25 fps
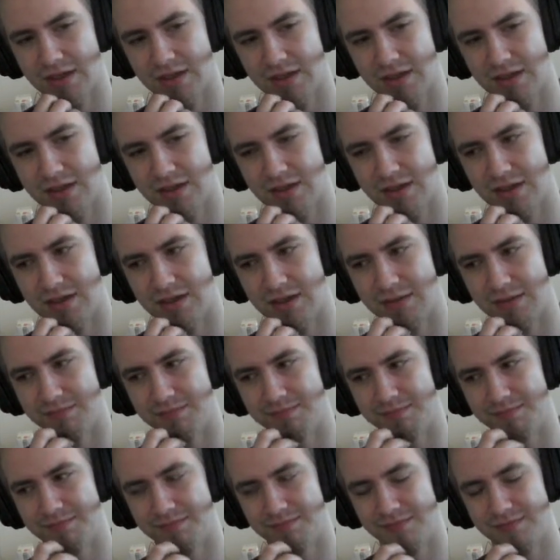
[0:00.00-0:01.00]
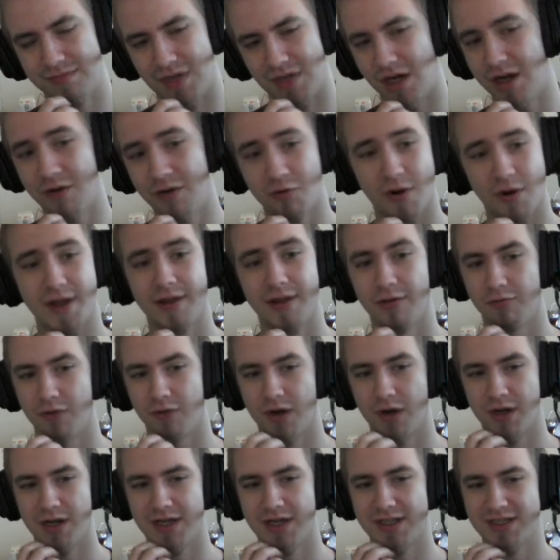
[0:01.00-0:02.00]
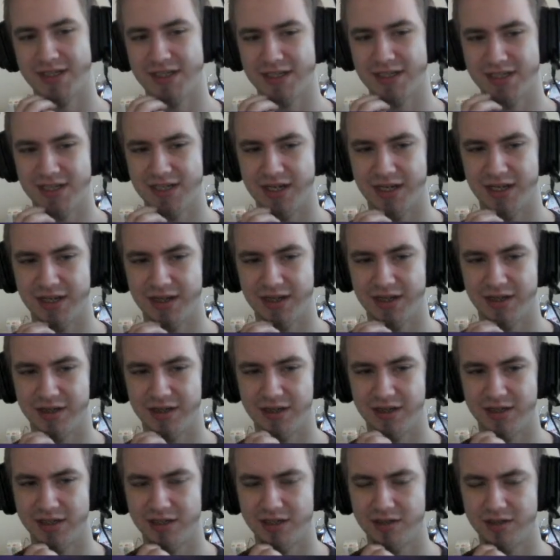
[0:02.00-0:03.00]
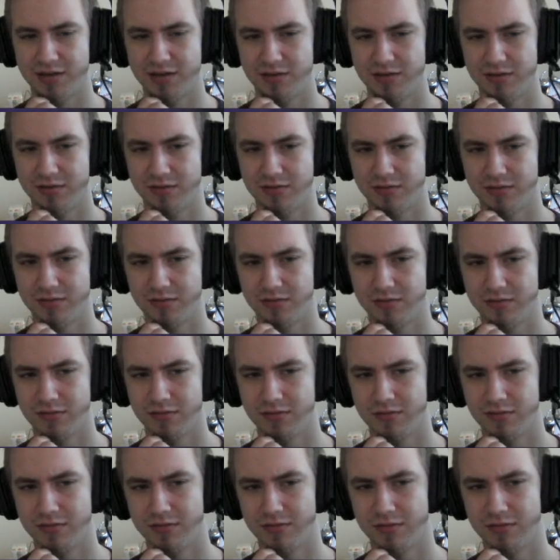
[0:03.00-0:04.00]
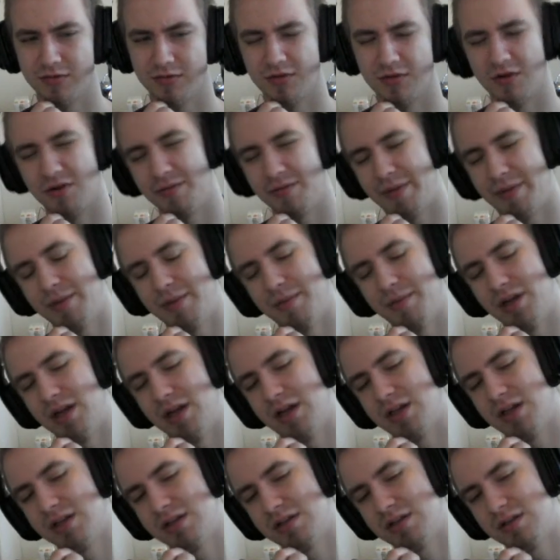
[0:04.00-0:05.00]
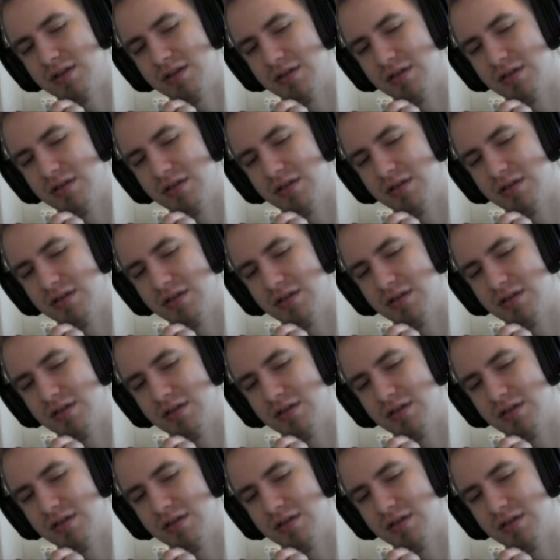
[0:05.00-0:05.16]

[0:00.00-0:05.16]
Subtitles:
I'd rather run Assassinate than this, or maybe not.